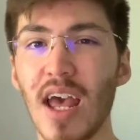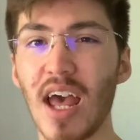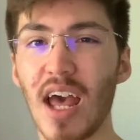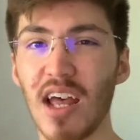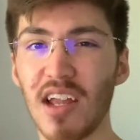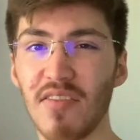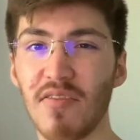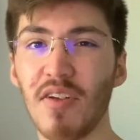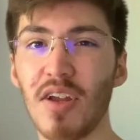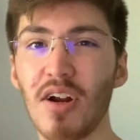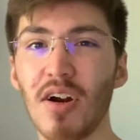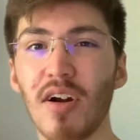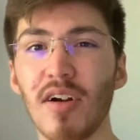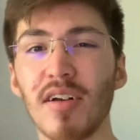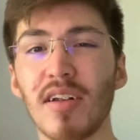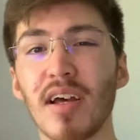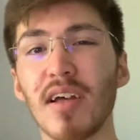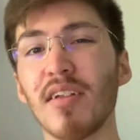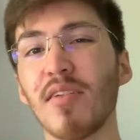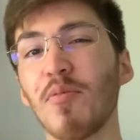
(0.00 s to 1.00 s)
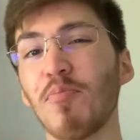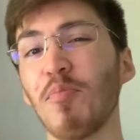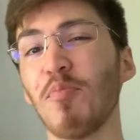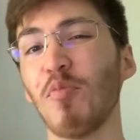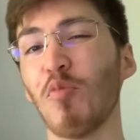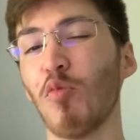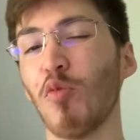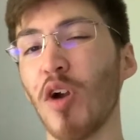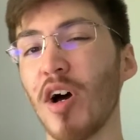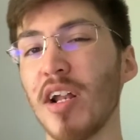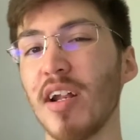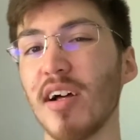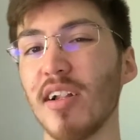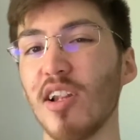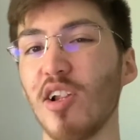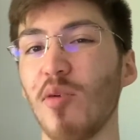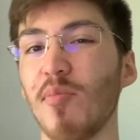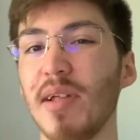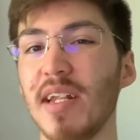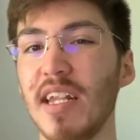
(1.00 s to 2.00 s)
as VR does run a
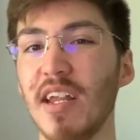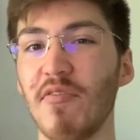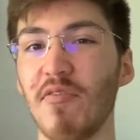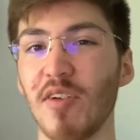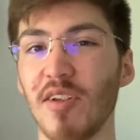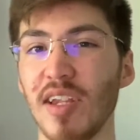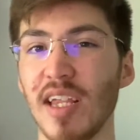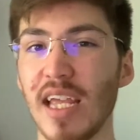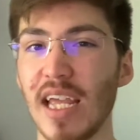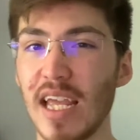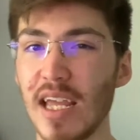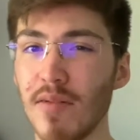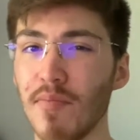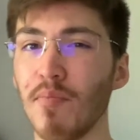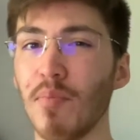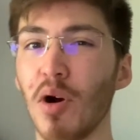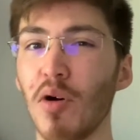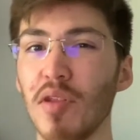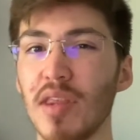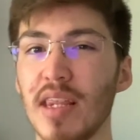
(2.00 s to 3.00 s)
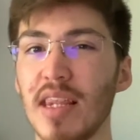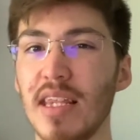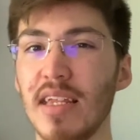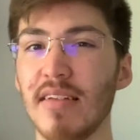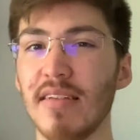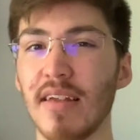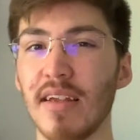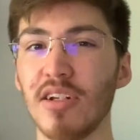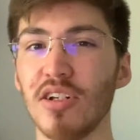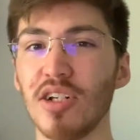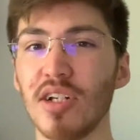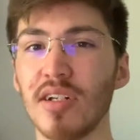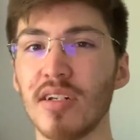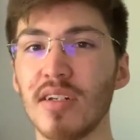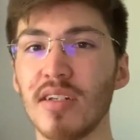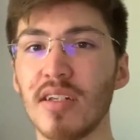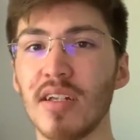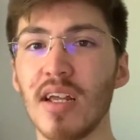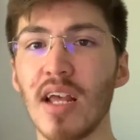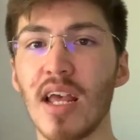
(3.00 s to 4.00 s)
little bit differently in both of these engines,